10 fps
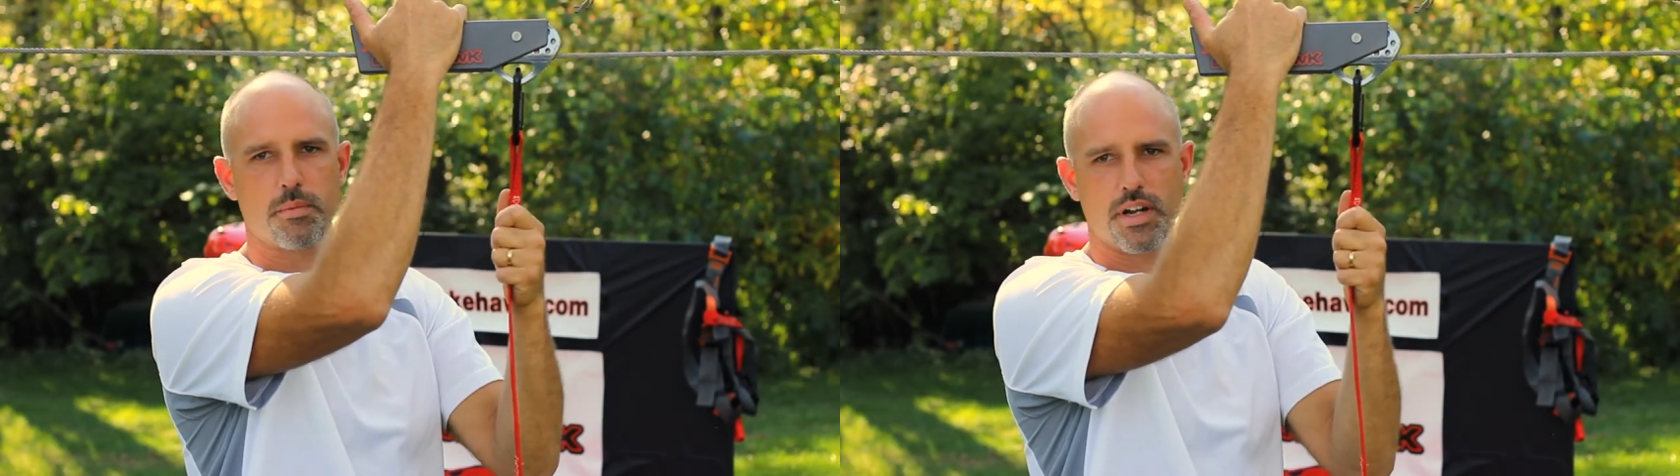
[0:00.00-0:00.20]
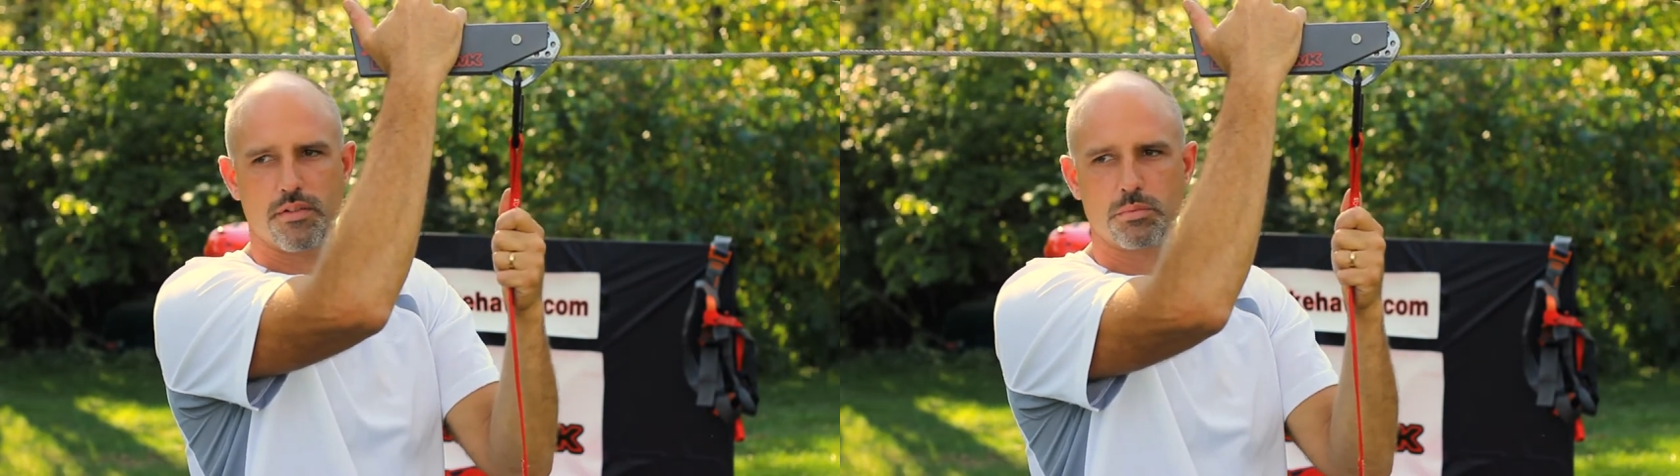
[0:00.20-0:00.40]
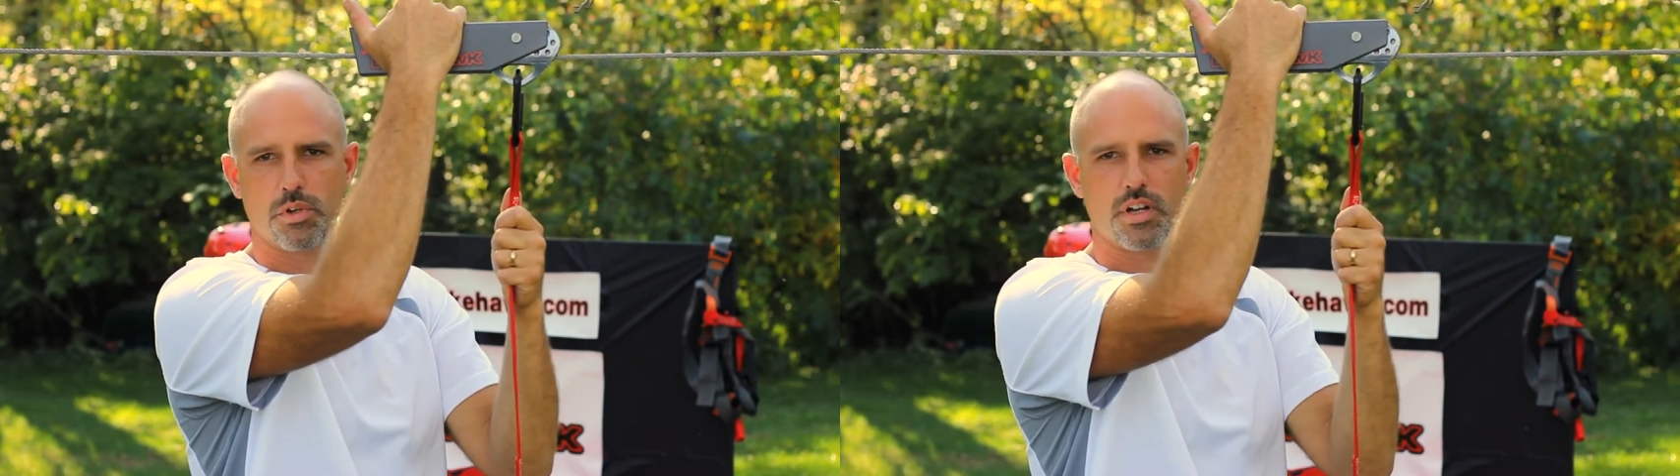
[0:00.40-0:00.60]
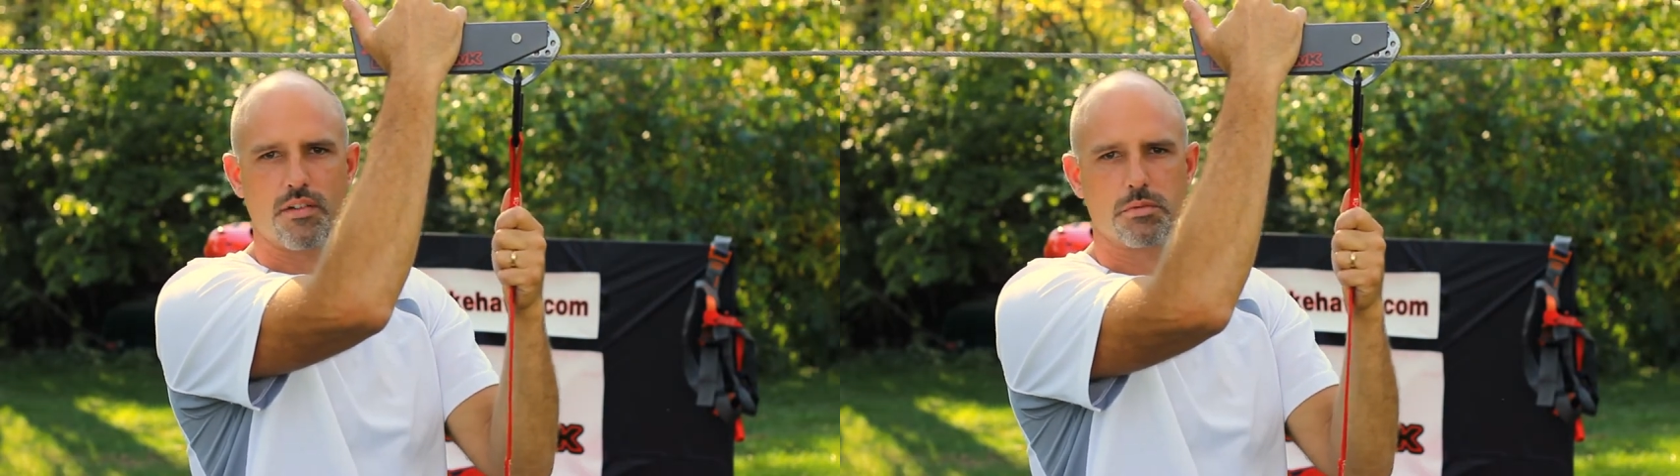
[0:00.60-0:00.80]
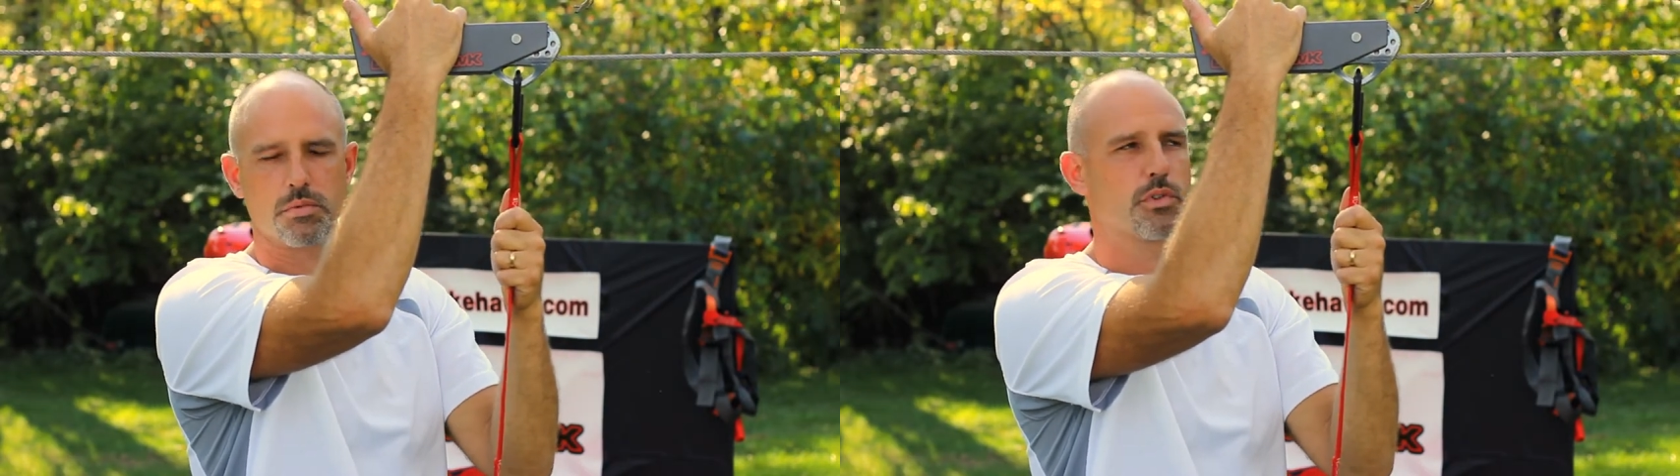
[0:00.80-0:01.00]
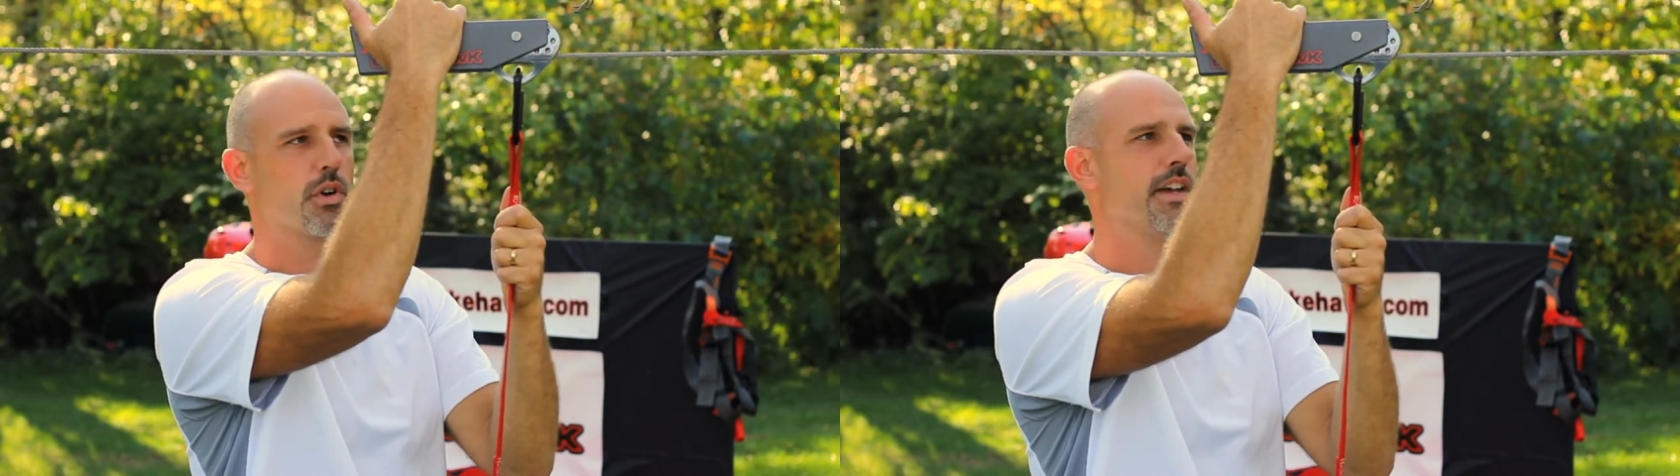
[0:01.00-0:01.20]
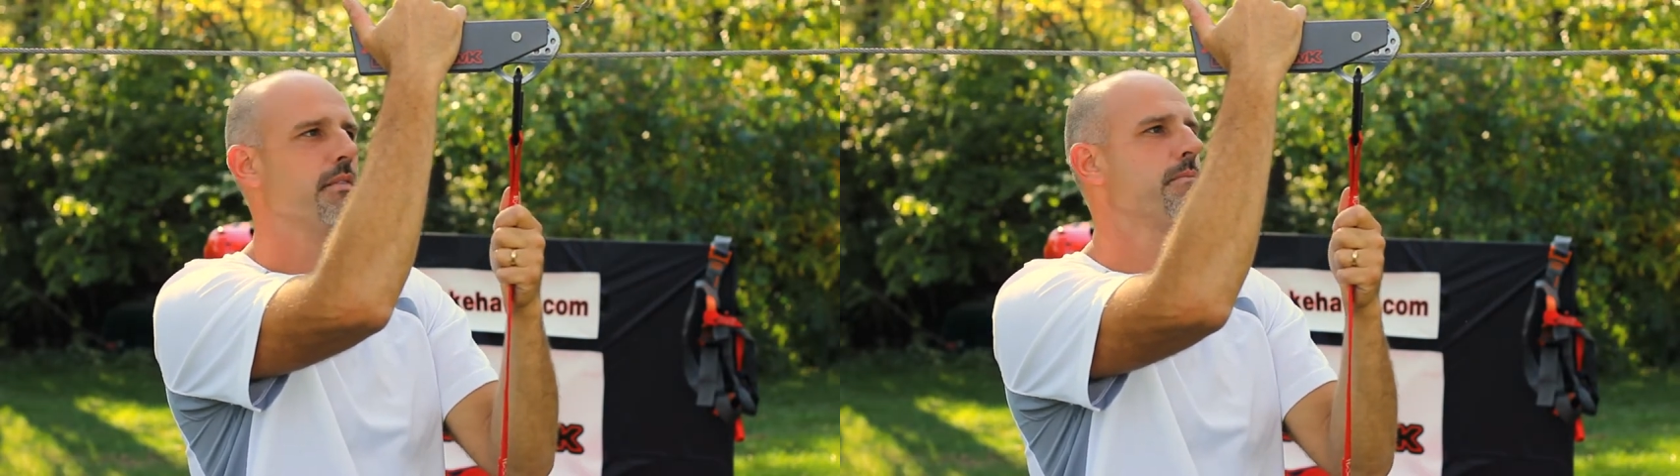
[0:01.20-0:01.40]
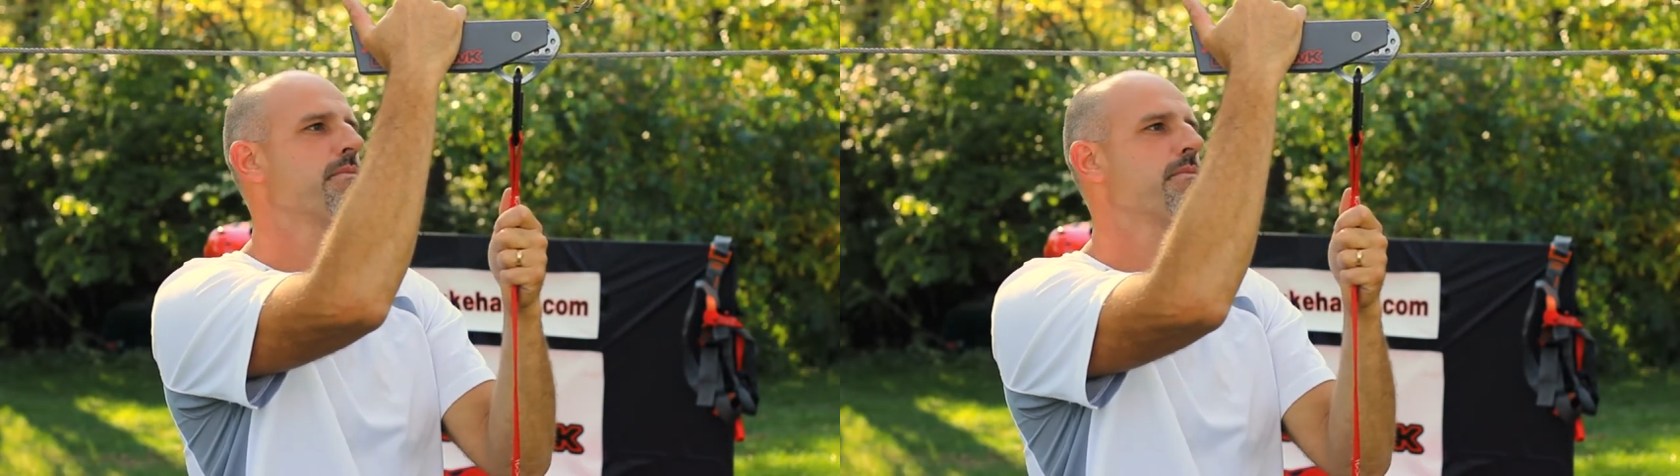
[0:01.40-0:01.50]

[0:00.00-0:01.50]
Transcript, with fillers: whatever's more comfortable for you.